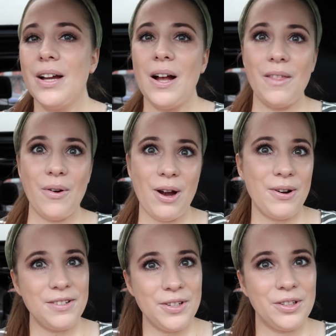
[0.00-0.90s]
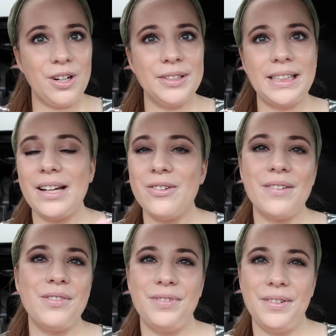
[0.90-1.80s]
Although I always feel nervous, like I don't
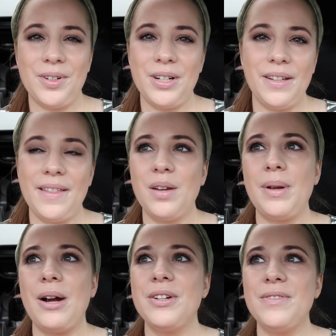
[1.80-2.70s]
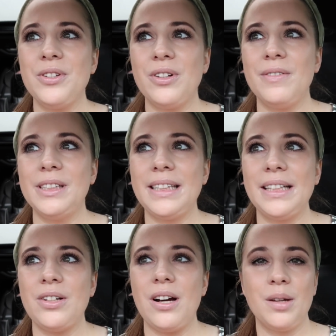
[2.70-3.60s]
have a fever or anything, but I always feel nervous
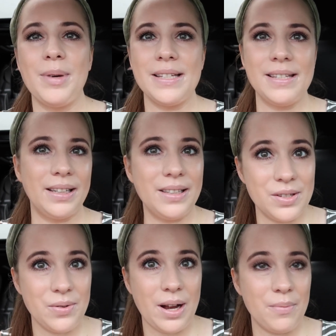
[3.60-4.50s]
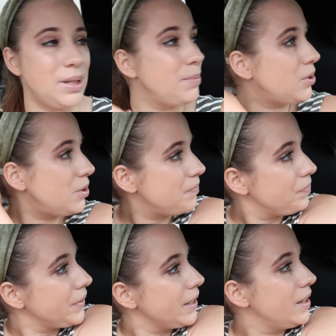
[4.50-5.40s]
like talking about sickness around people
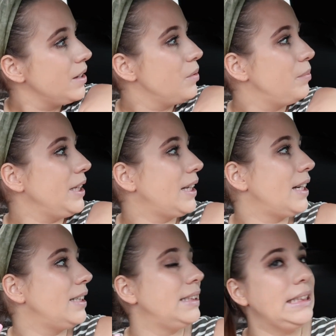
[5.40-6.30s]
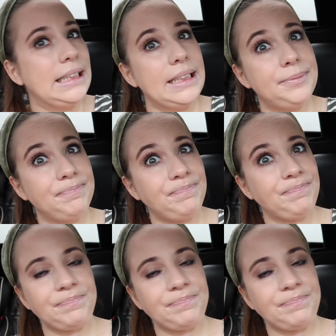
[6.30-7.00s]
because, you know.